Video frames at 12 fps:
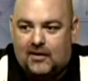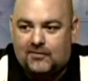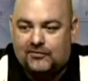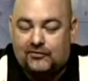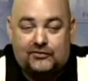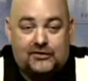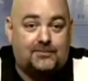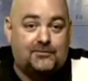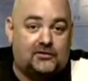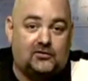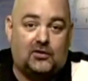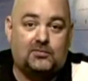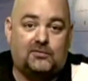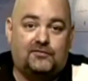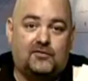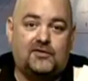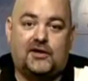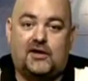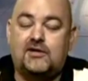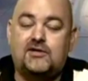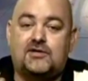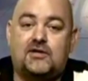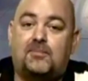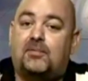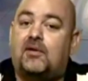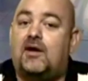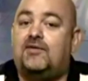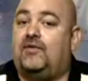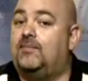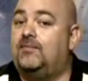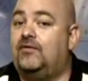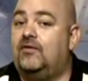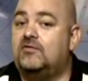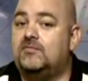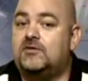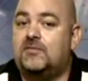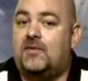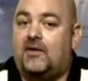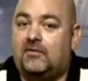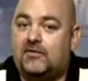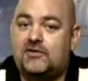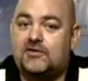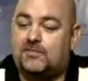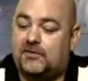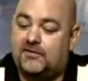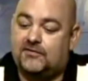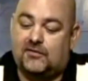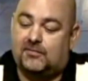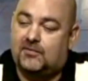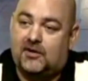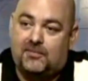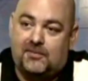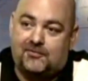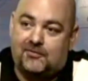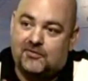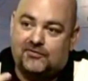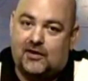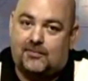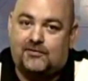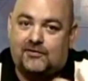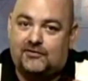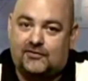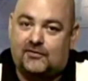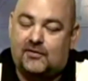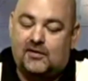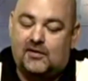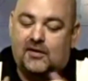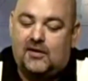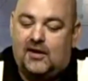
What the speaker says: I was a skeptic long before then. I just didn't apply skepticism to my religious beliefs. There are plenty of people who are skeptics and